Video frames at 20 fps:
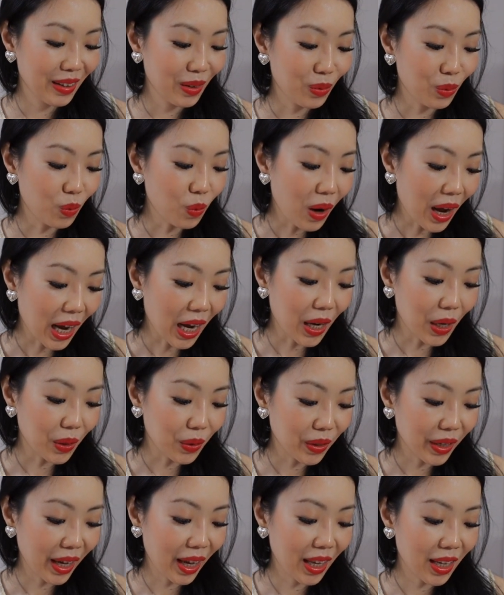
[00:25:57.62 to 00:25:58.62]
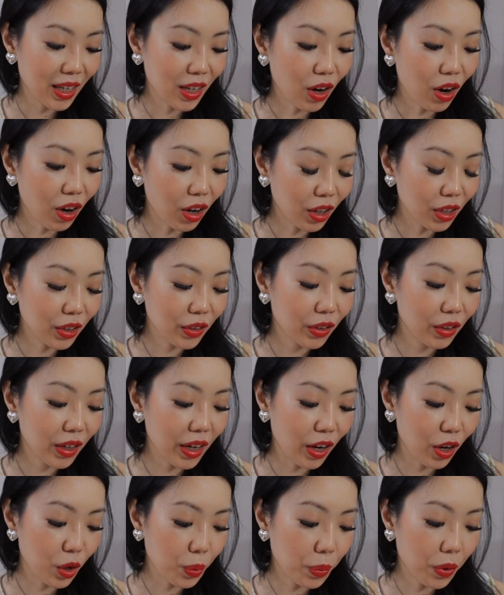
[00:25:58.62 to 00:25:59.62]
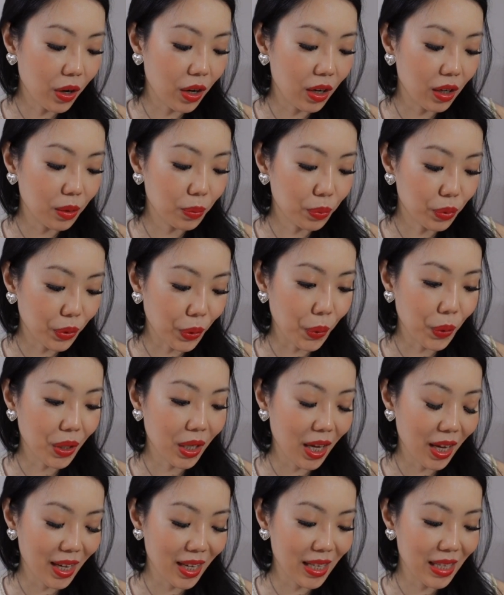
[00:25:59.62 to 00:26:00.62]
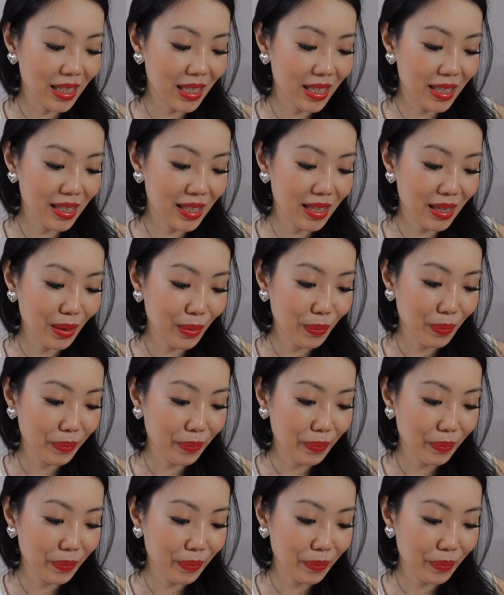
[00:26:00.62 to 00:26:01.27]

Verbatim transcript: Wow, a collar AirPod Pro case.